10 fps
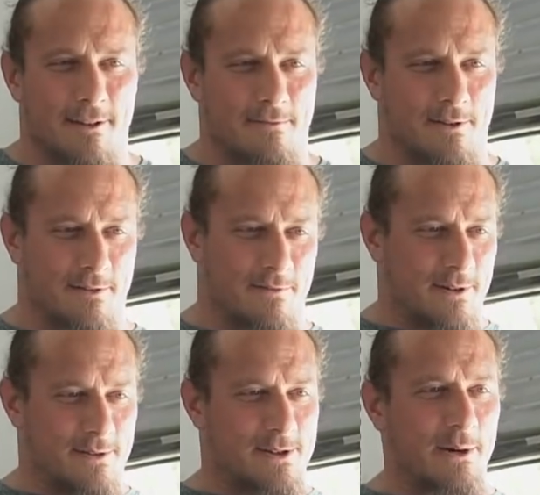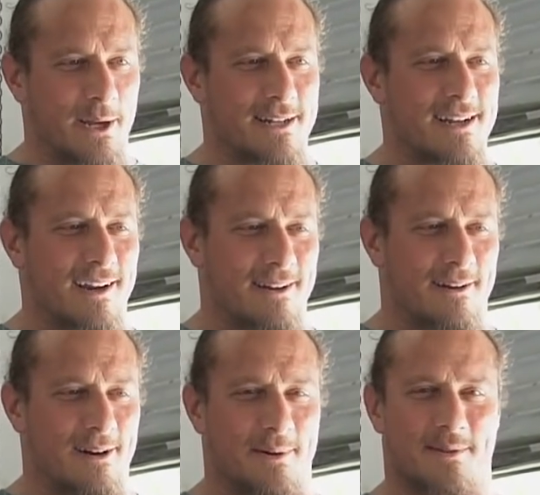If you're so good at tucking
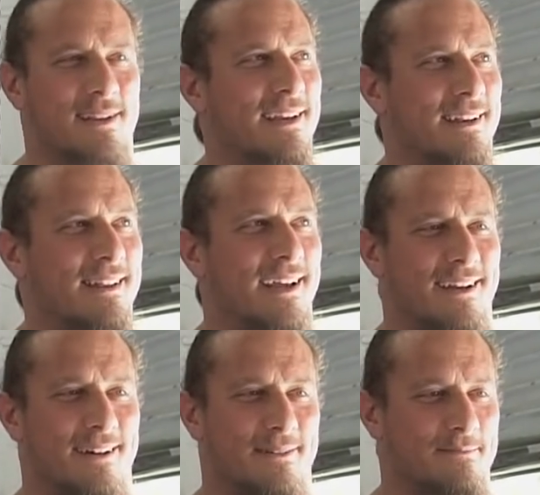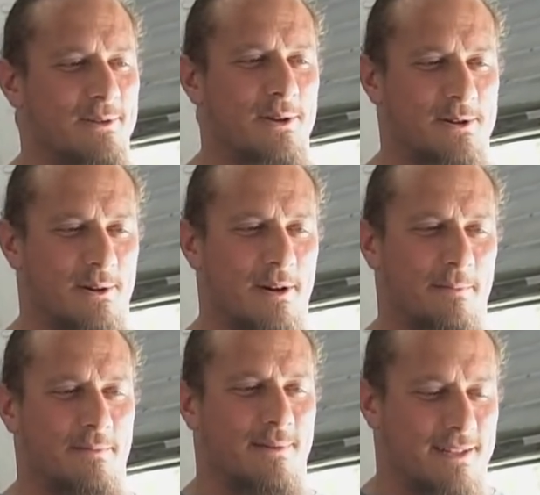your elbows in that a closer
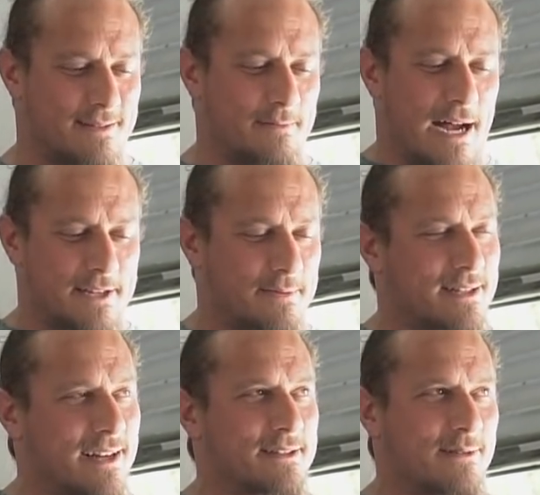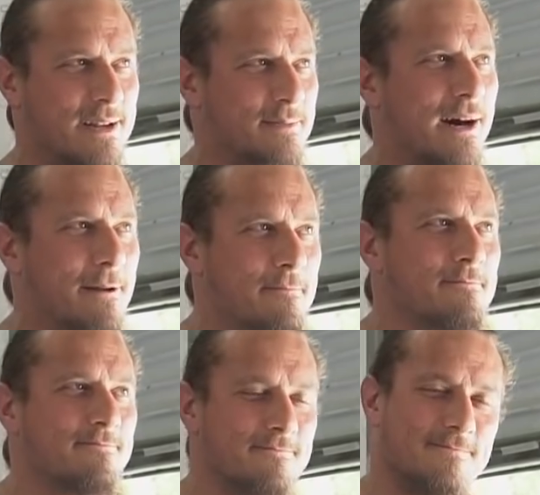grip, it's impossible to touch the right spot,
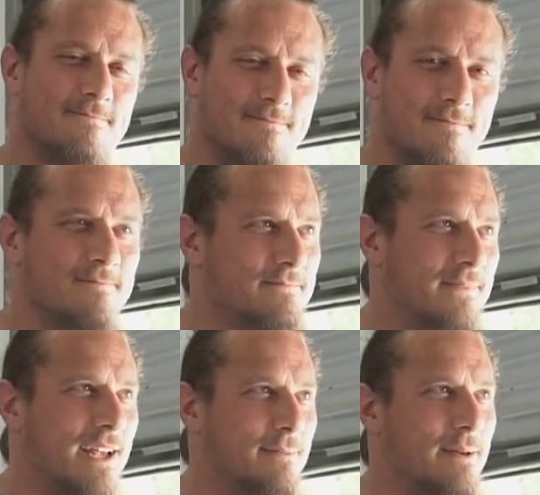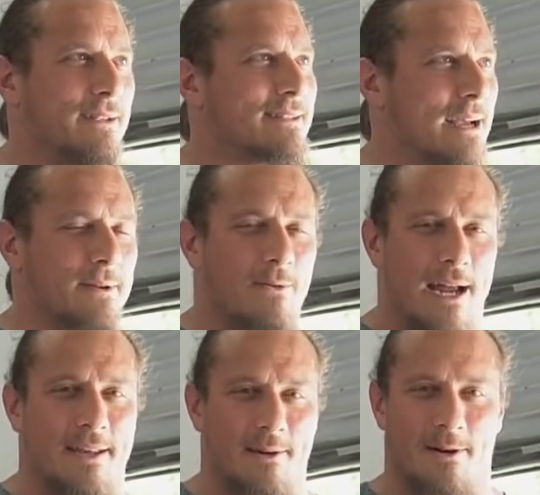then maybe it's time to
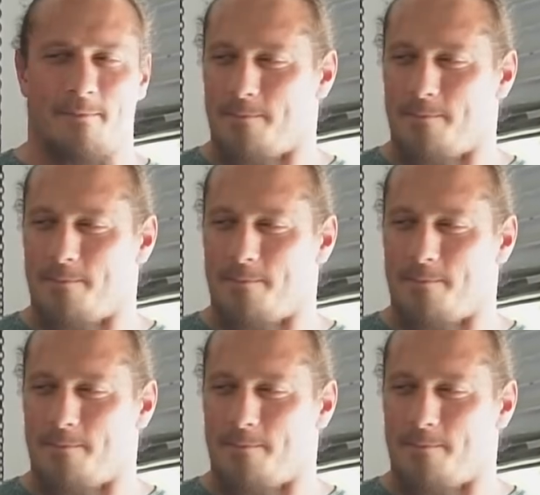widen the grip.